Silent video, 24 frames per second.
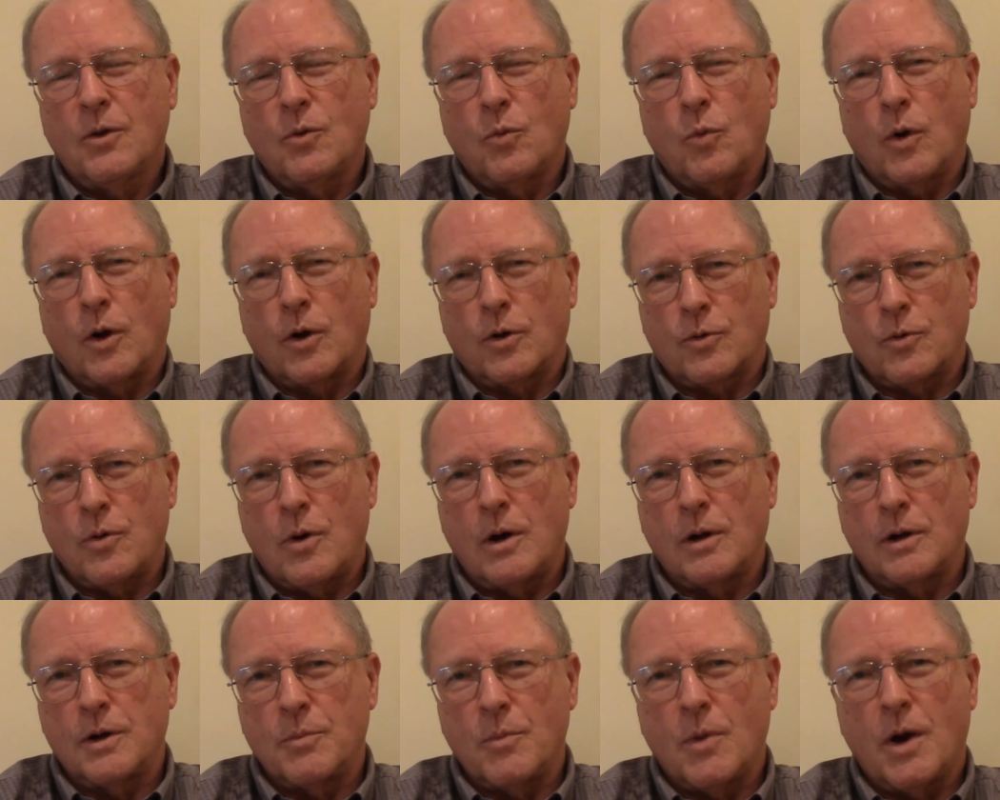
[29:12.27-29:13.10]
water
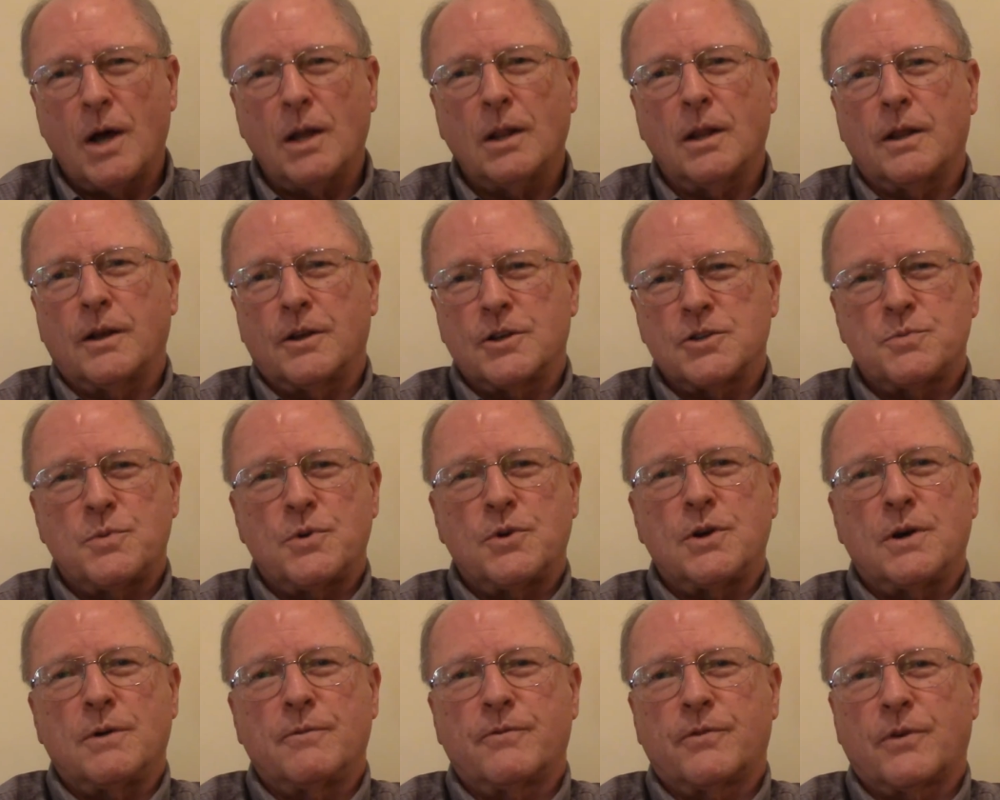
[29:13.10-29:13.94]
quality modeling has
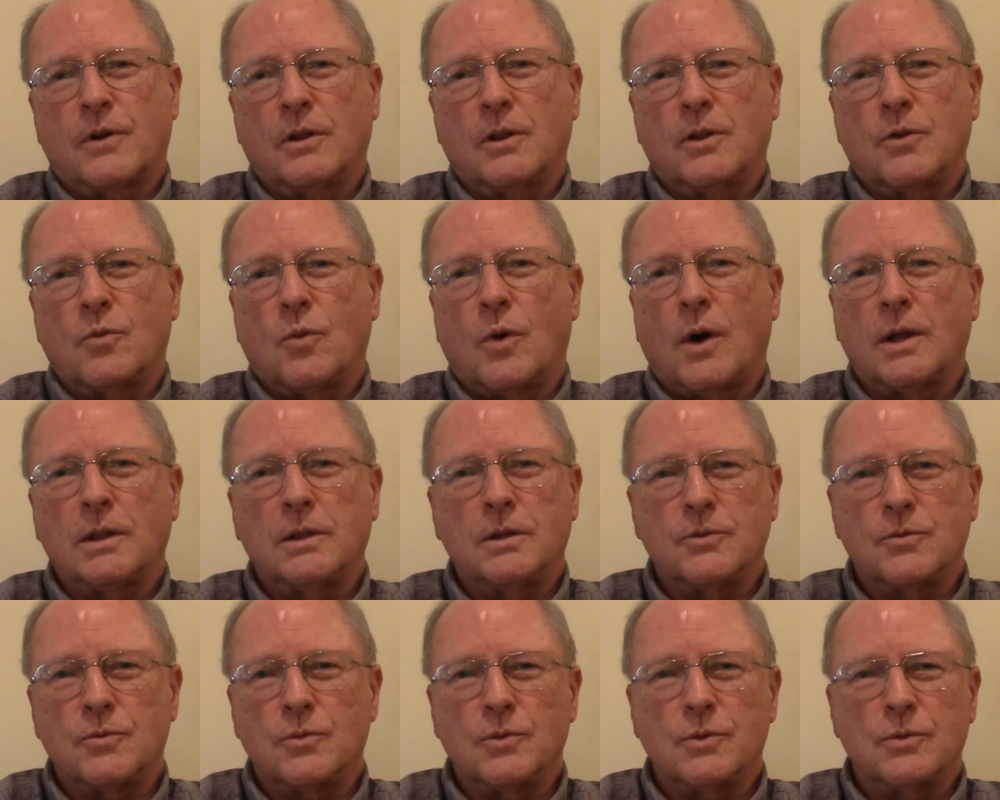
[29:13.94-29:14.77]
become fairly
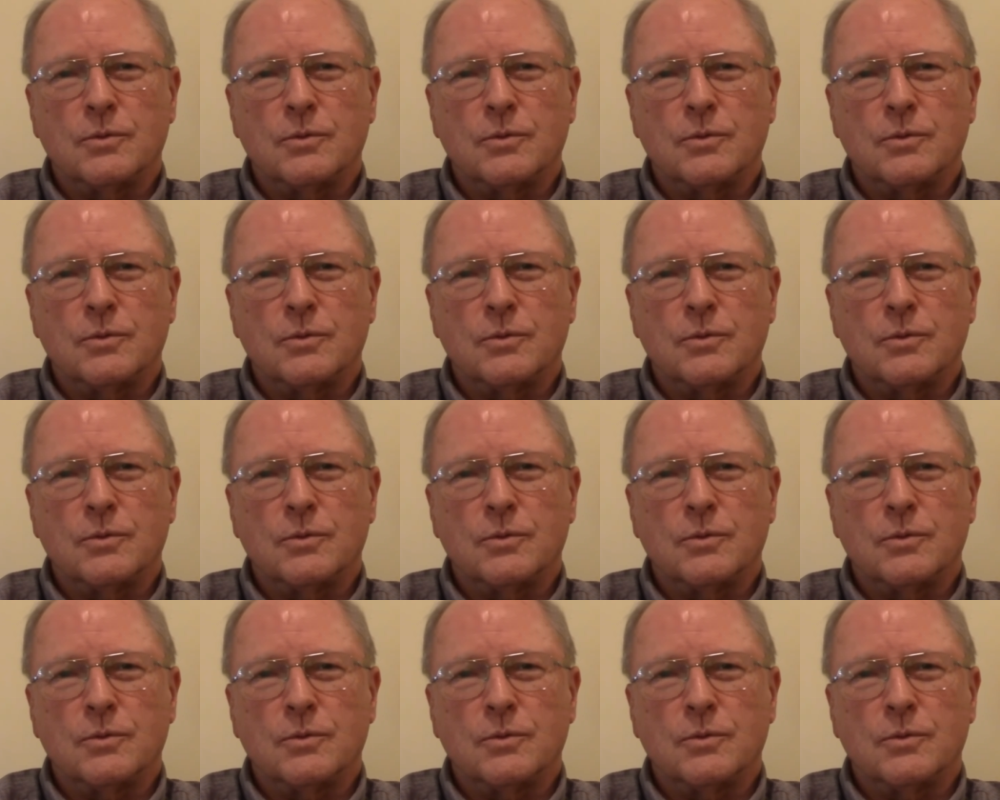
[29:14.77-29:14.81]
widely